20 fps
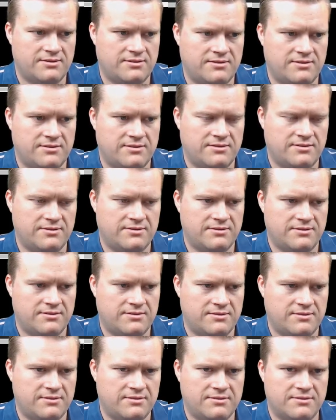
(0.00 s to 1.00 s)

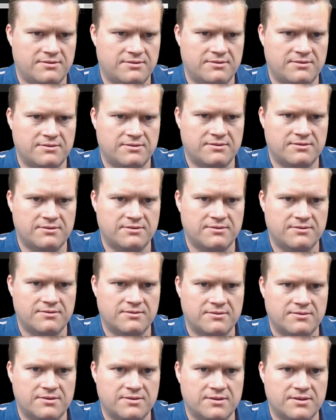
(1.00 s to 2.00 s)

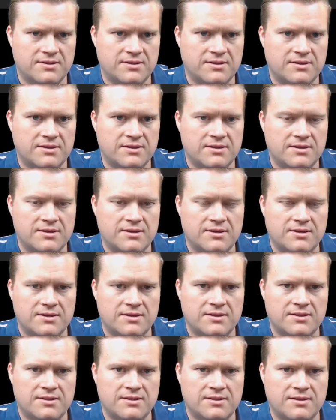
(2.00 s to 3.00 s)

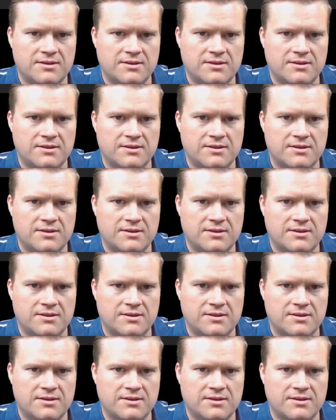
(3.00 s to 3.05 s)
[no speech]